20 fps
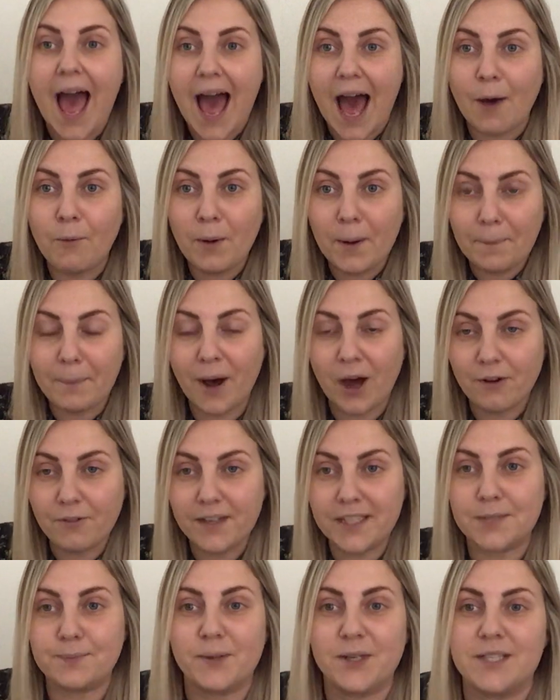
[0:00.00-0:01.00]
Our
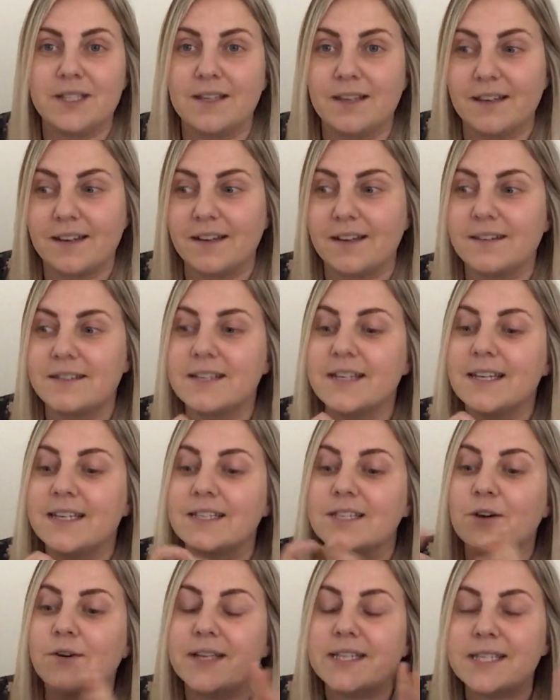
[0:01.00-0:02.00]
porridge, boys and girls,
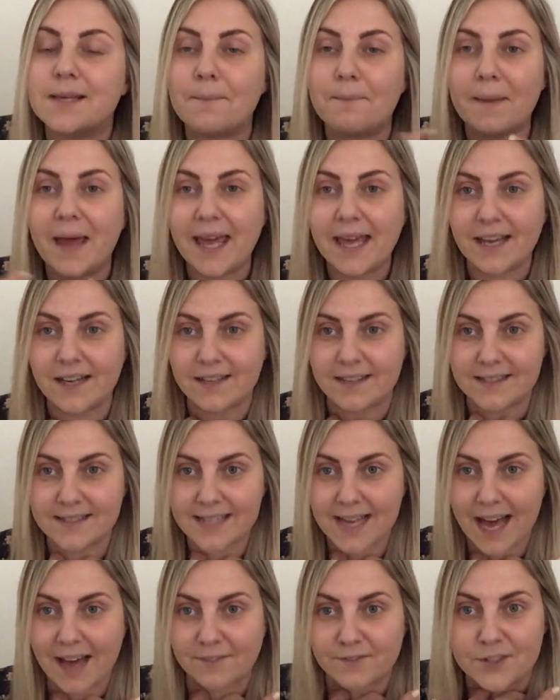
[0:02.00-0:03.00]
is going to make
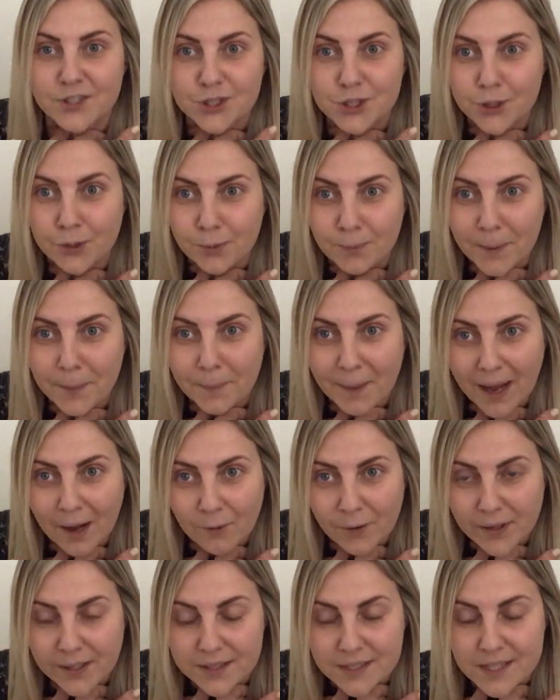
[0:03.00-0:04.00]
us have
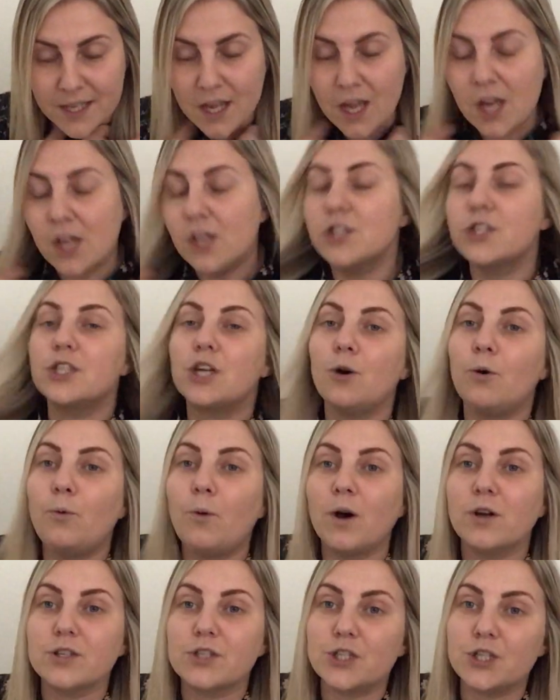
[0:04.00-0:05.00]
superpowers. So
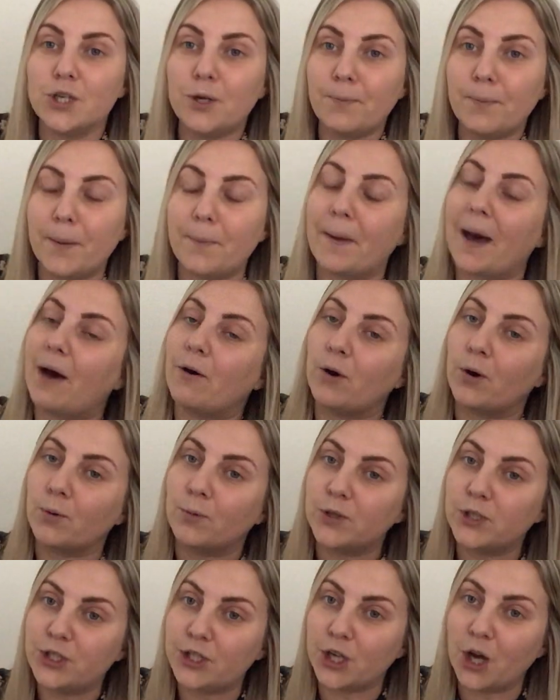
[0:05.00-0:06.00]
what superpower
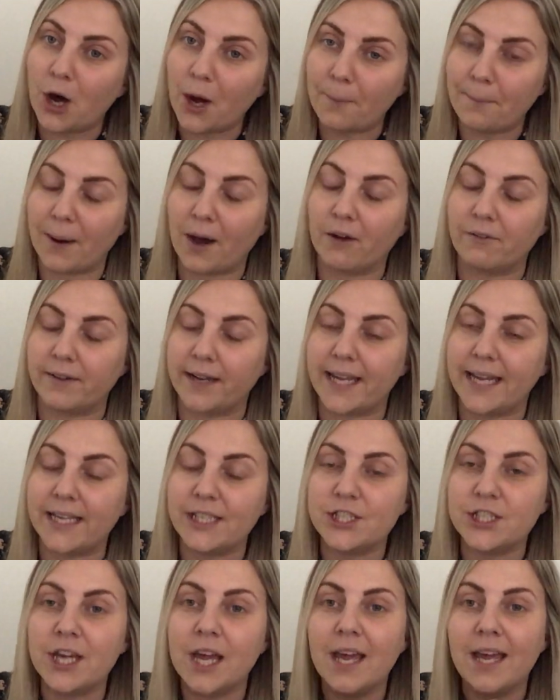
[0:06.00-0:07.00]
would your
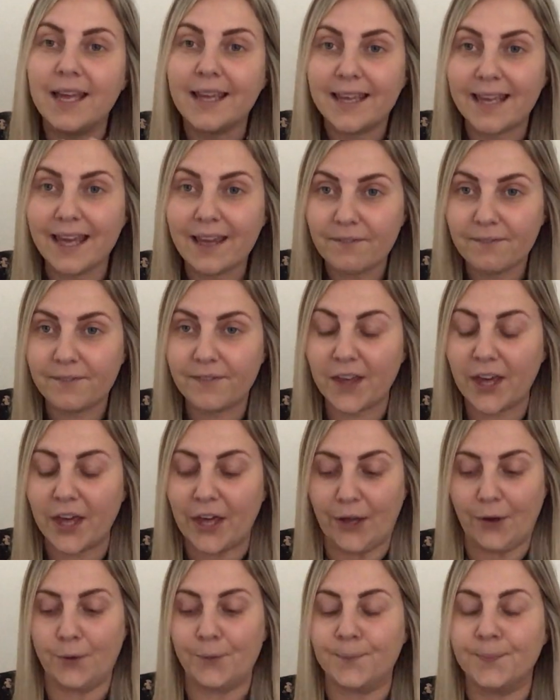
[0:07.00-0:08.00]
porridge give
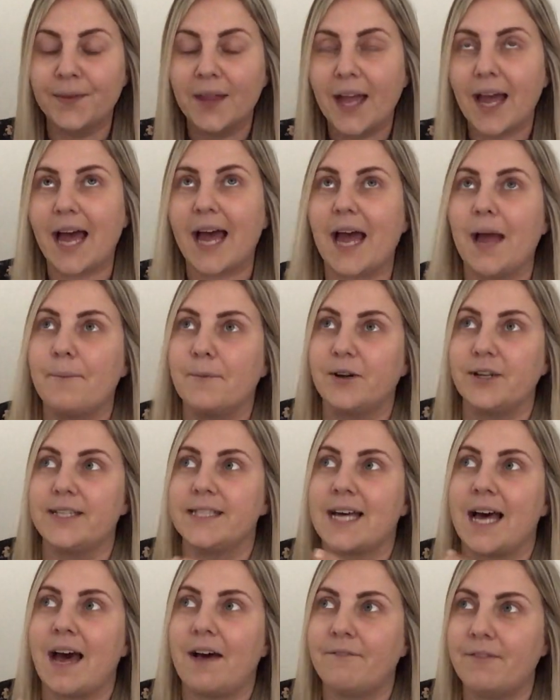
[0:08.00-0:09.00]
you? I'm going
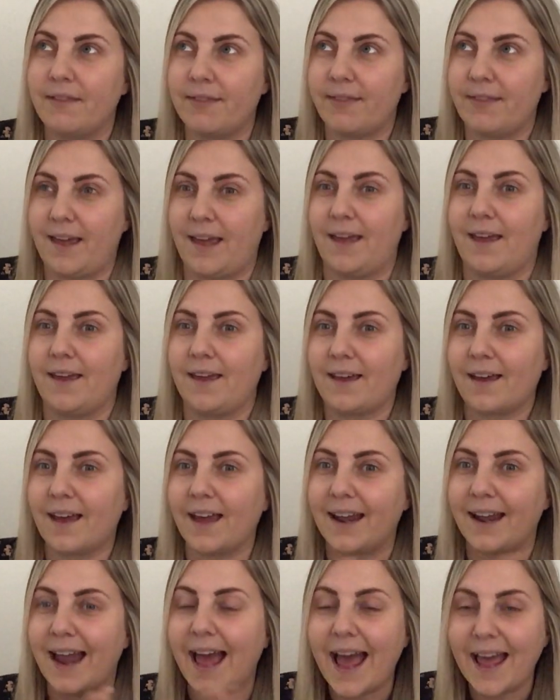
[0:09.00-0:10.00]
to have a think,
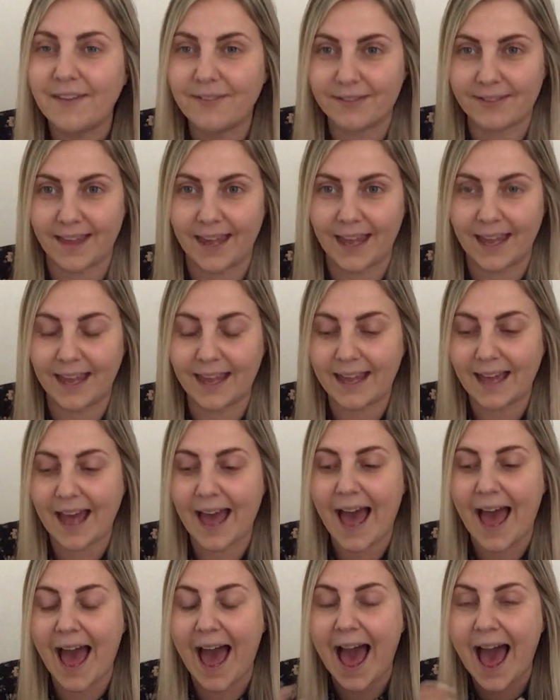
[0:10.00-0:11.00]
and I think
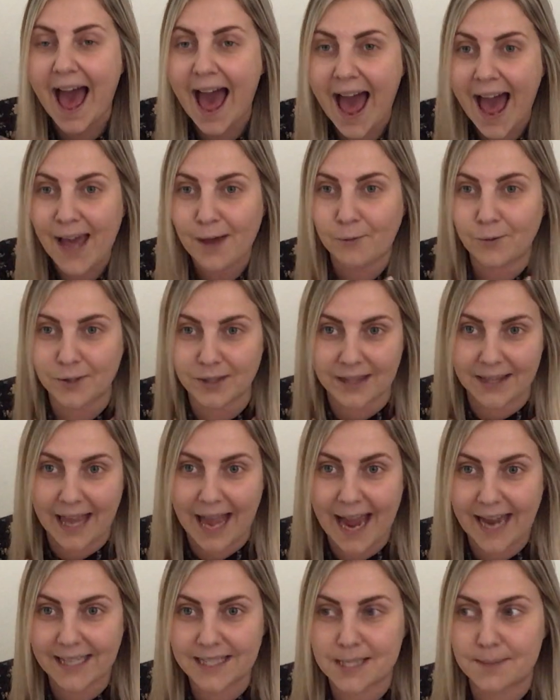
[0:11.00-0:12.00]
I would
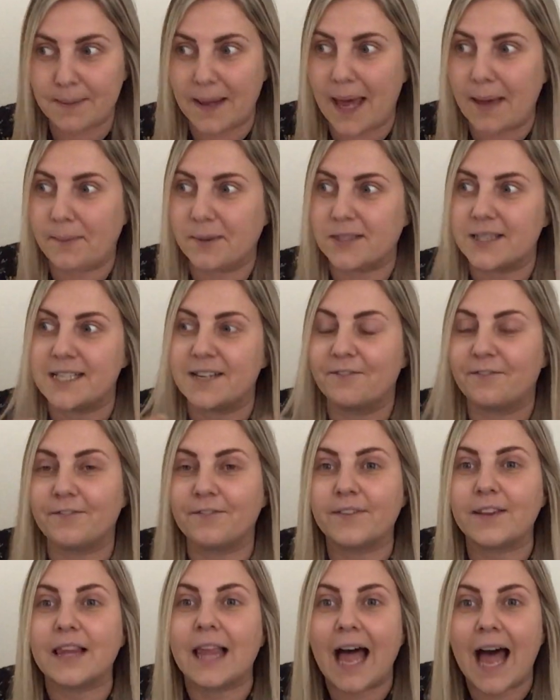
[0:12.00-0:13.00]
like to be able to
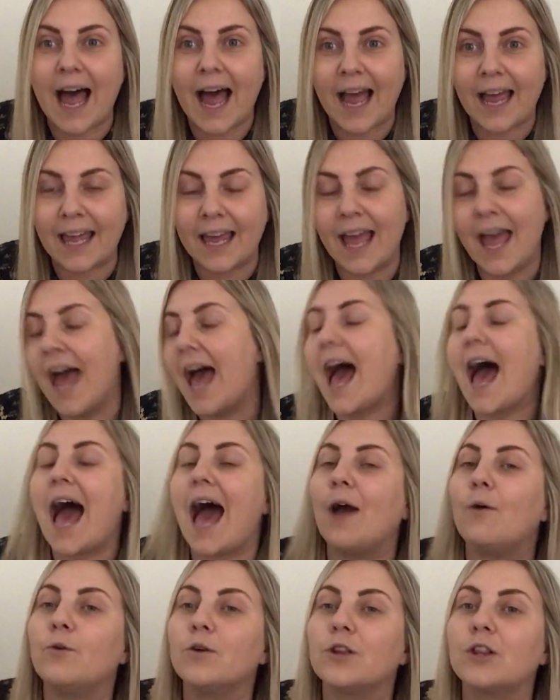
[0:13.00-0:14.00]
fly.
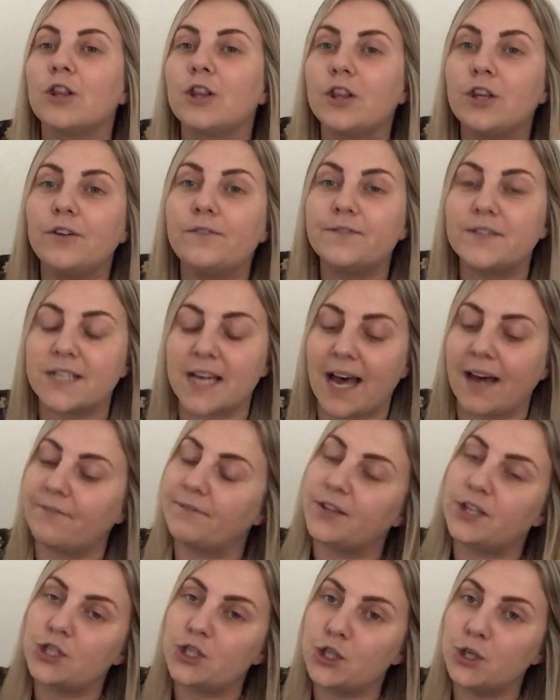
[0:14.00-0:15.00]
I would love to
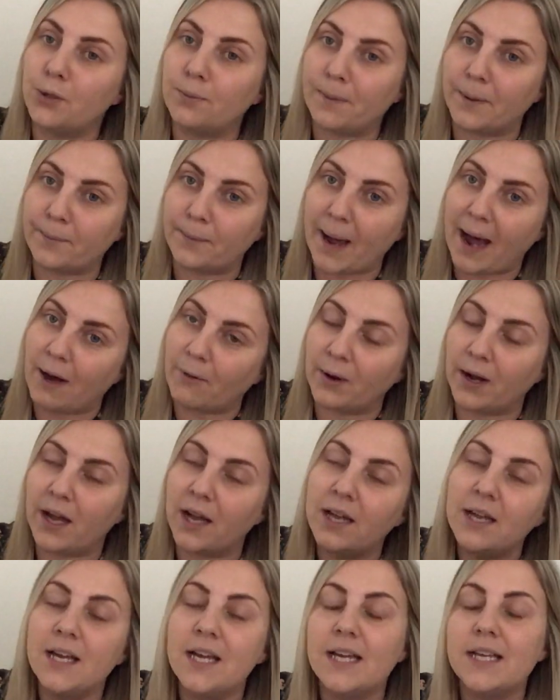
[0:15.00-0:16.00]
have the
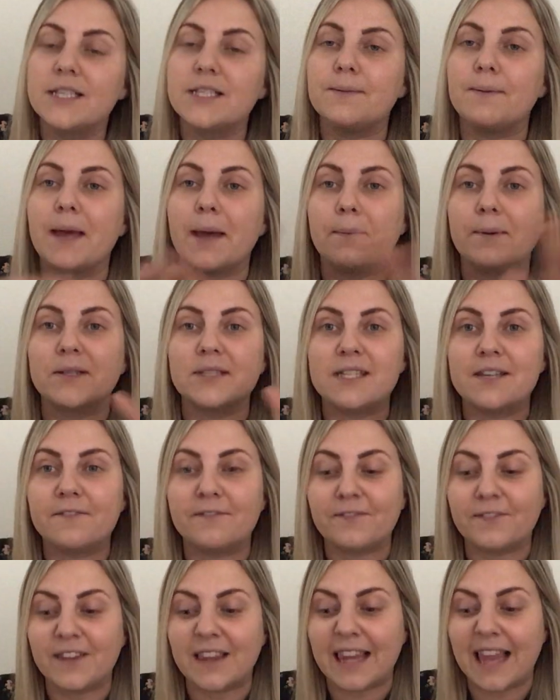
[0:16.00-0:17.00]
superpower to be able to
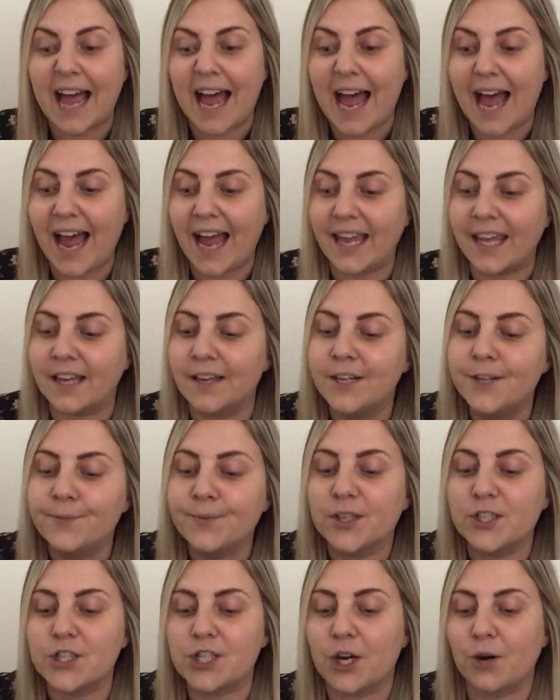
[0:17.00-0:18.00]
fly.
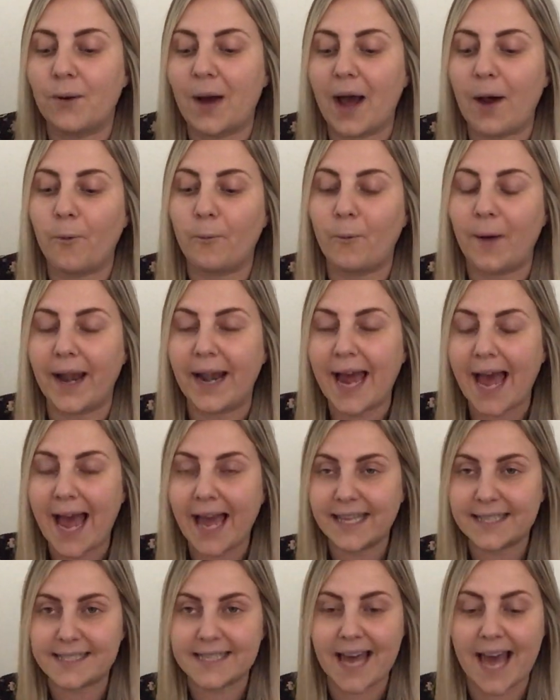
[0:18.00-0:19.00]
So when
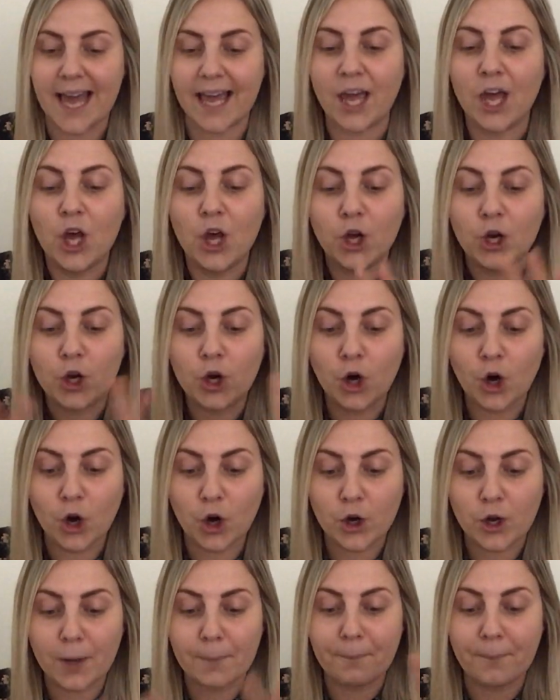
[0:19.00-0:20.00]
I say
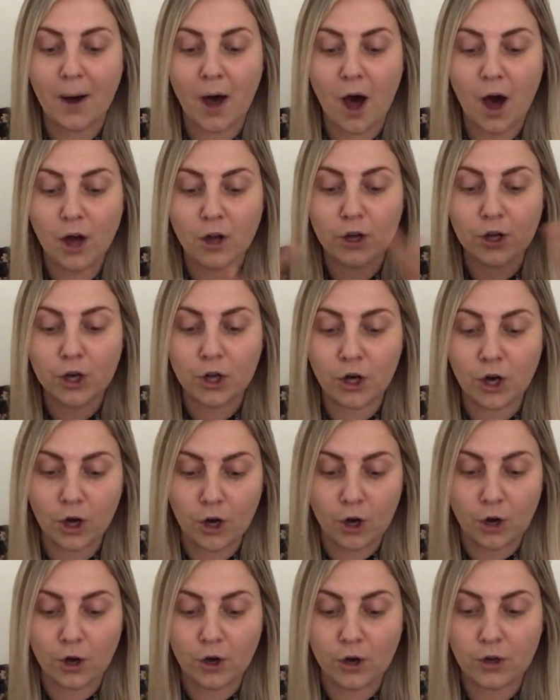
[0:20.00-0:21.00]
cook pot
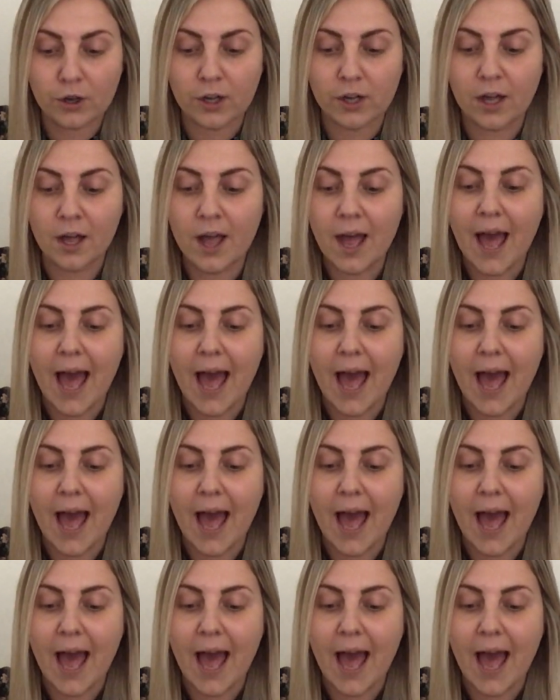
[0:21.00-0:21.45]
cook,